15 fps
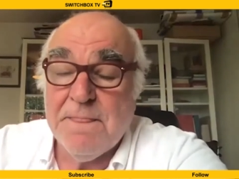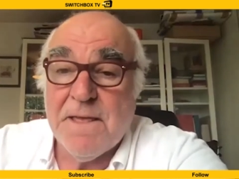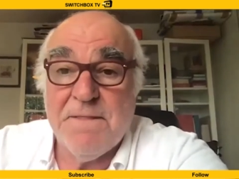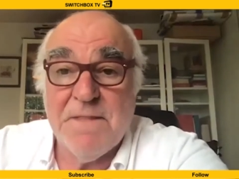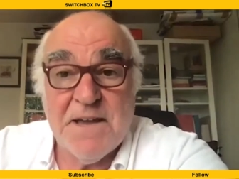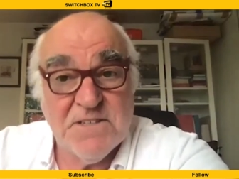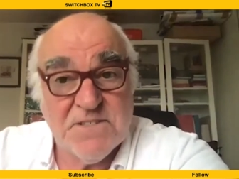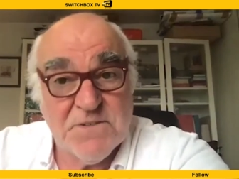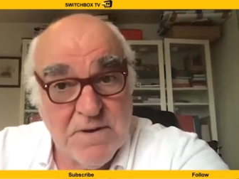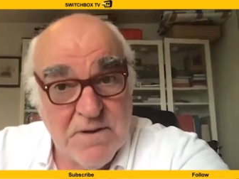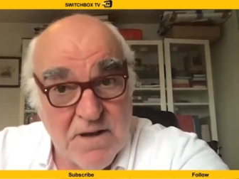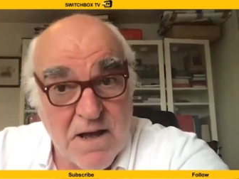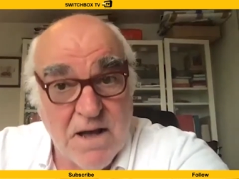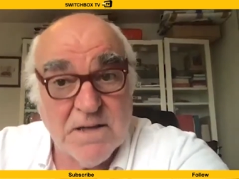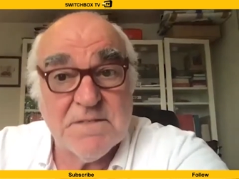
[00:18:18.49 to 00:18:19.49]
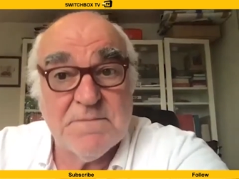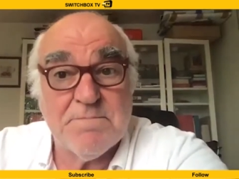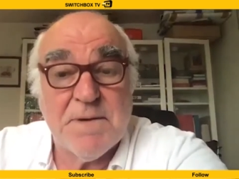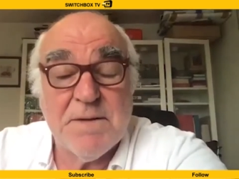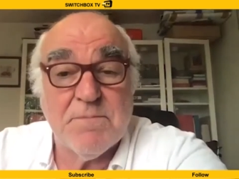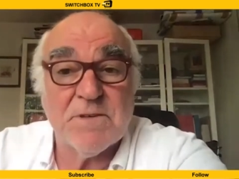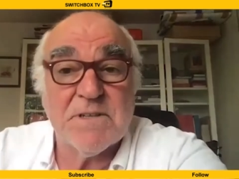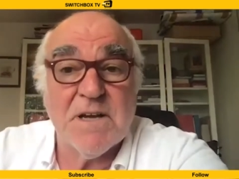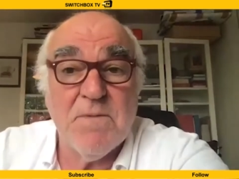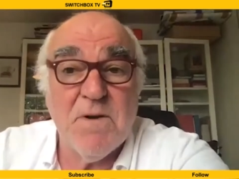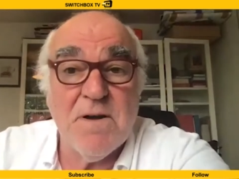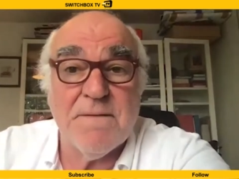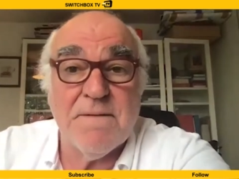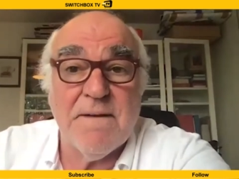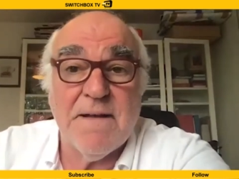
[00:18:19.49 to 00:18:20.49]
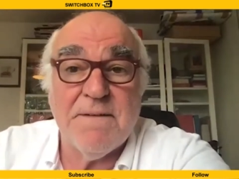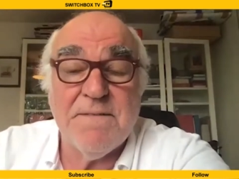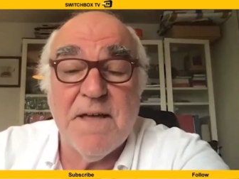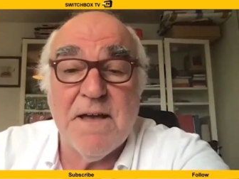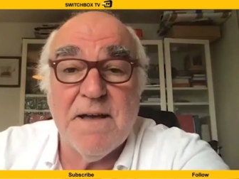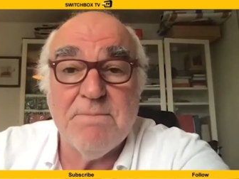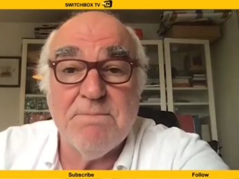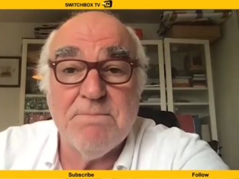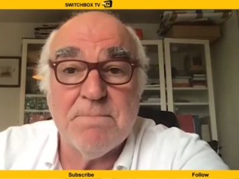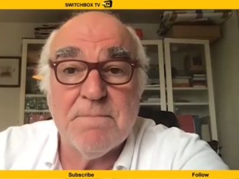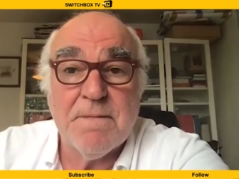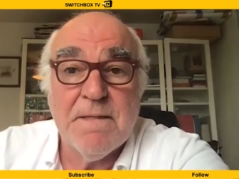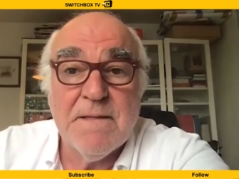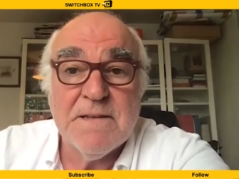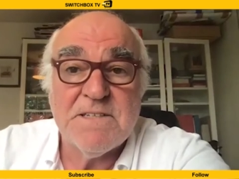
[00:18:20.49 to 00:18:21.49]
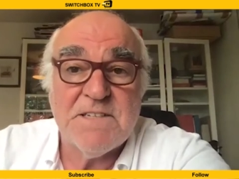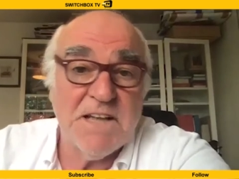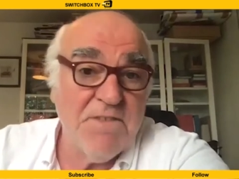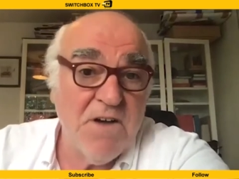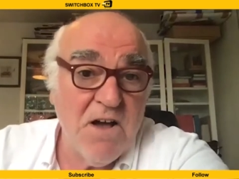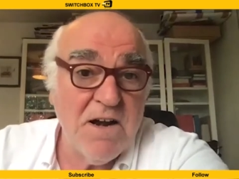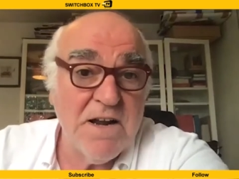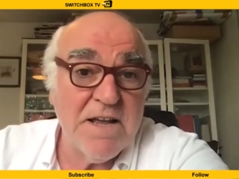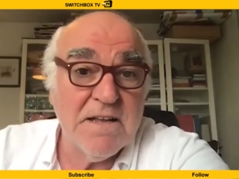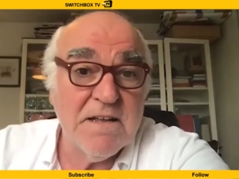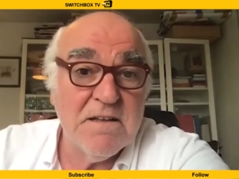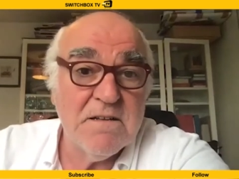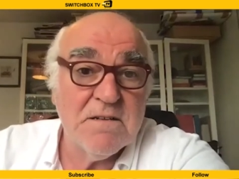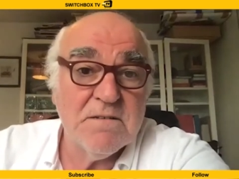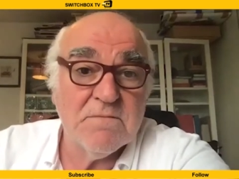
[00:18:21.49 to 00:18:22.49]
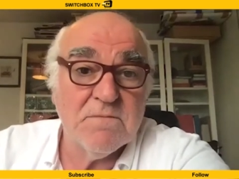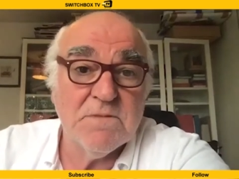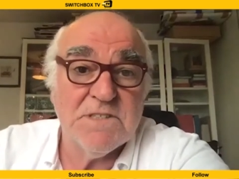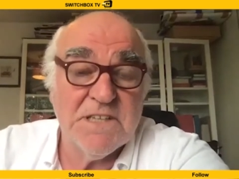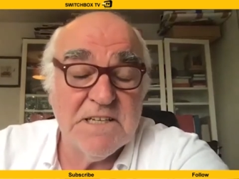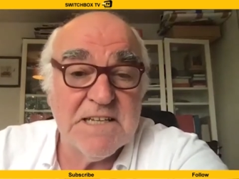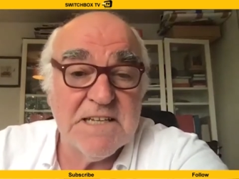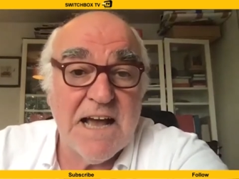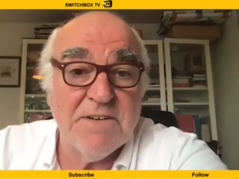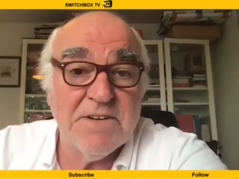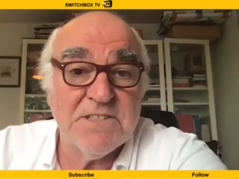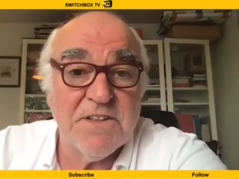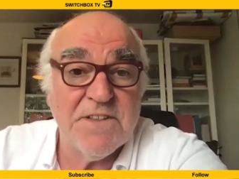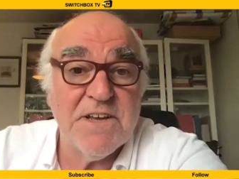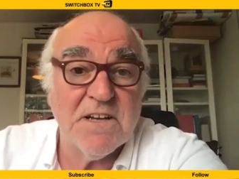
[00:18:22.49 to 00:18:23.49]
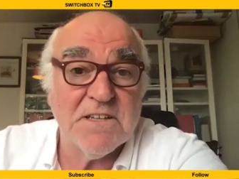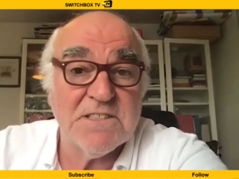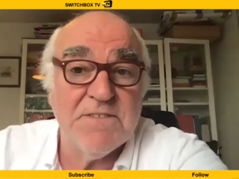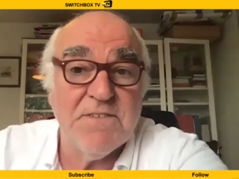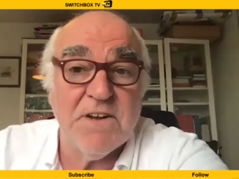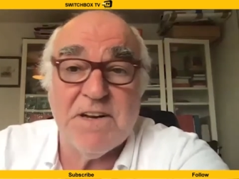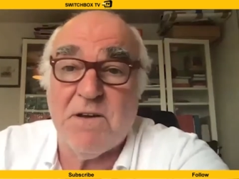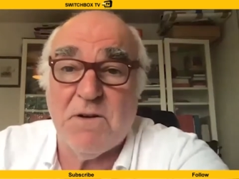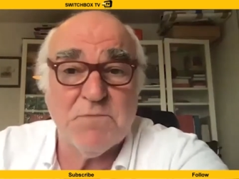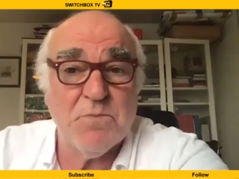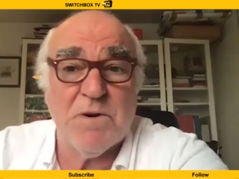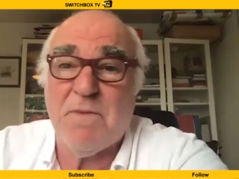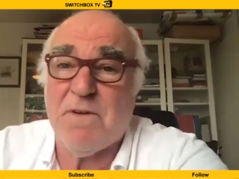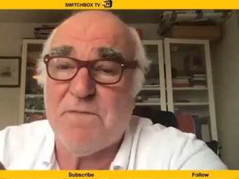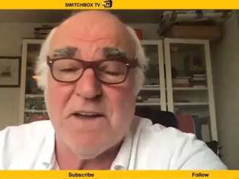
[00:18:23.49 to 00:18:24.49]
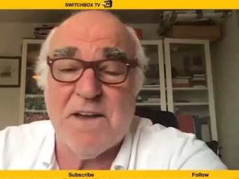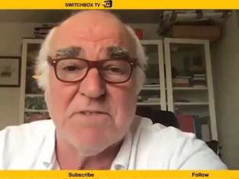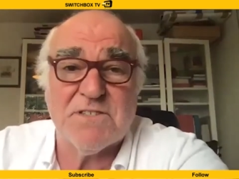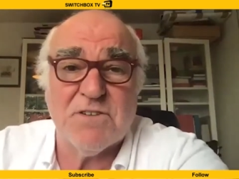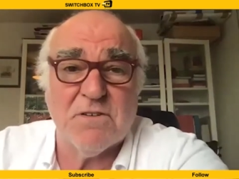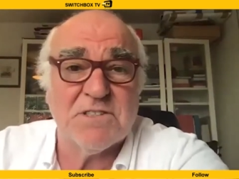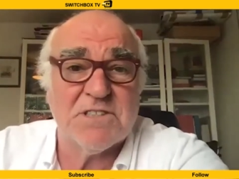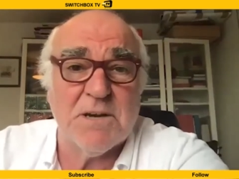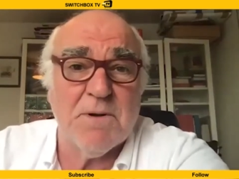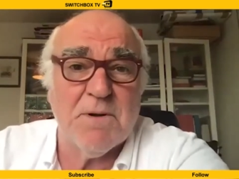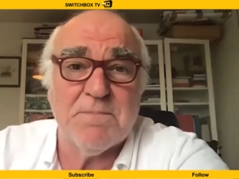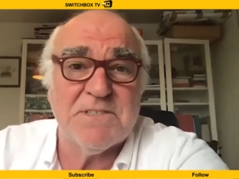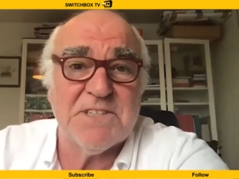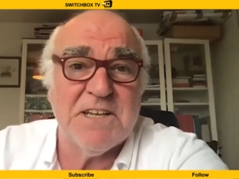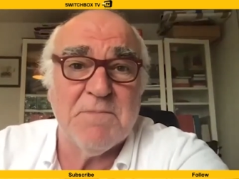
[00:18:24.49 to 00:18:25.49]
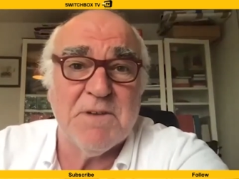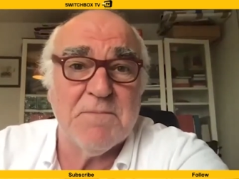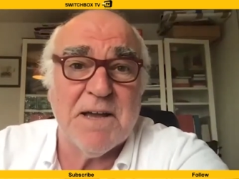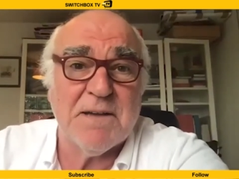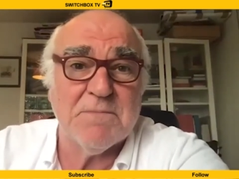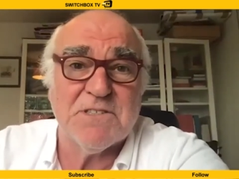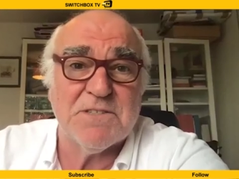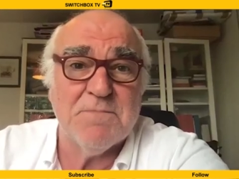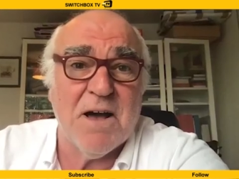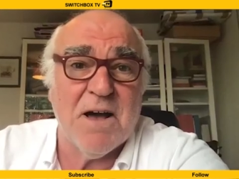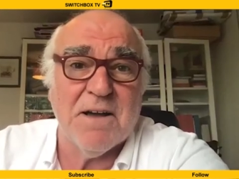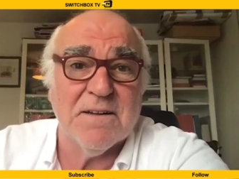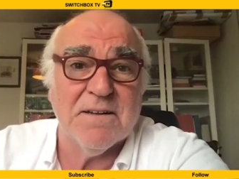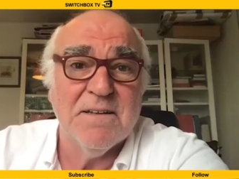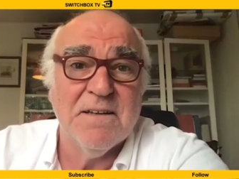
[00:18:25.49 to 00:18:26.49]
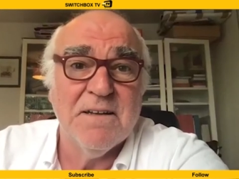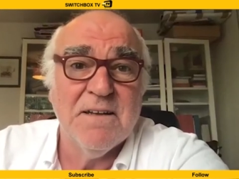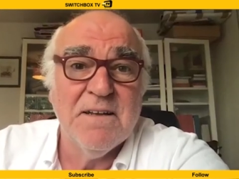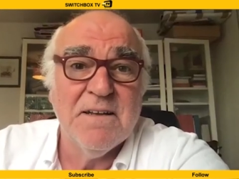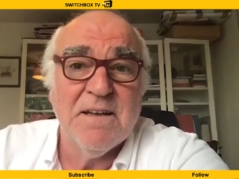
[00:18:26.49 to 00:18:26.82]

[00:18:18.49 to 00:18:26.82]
And they used to ask people to come on. And then Steve Harley was in town, so they asked Steve, that's one of my favorite songs, Come Up and See Me, Make Me Smile. Mm.